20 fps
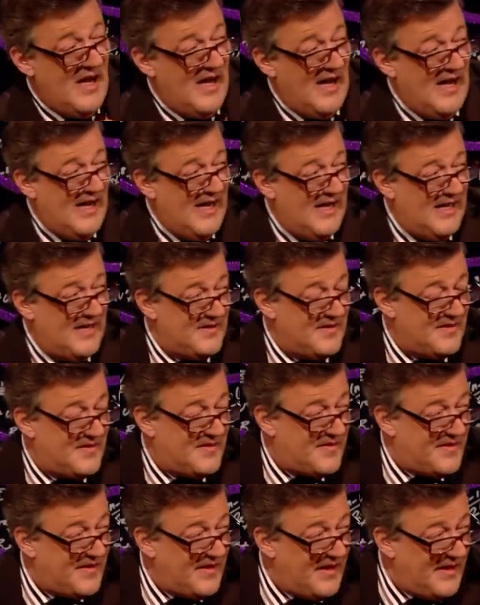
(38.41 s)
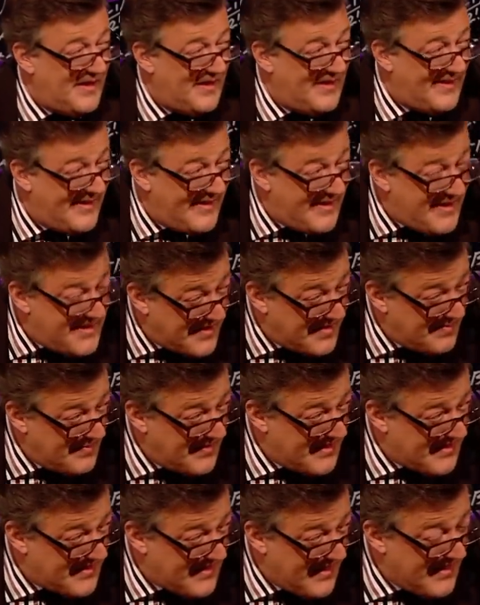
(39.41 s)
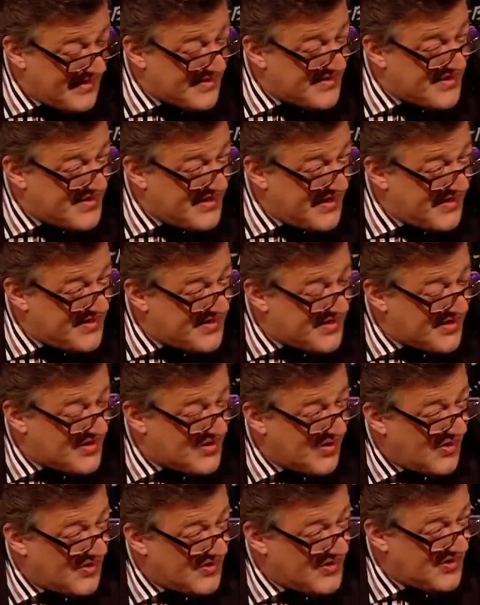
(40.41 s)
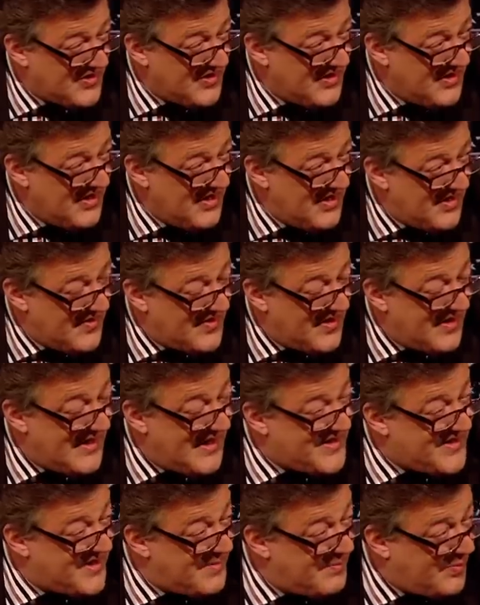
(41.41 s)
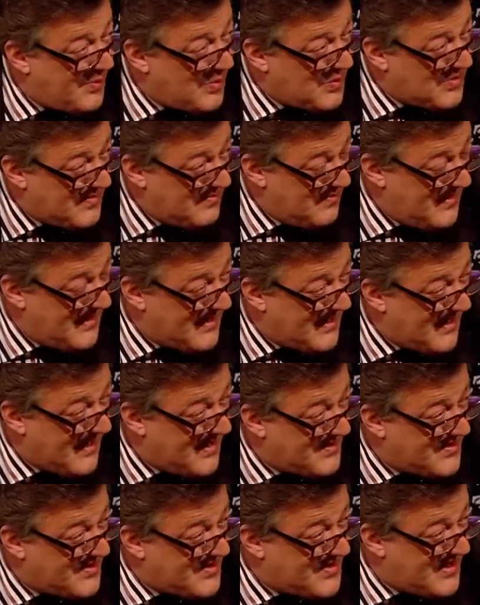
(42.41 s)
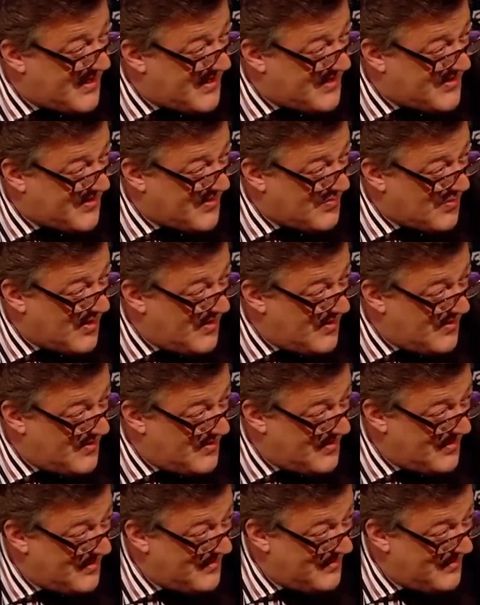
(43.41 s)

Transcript: And the leading meerkat sends across the less important meerkat to test the road.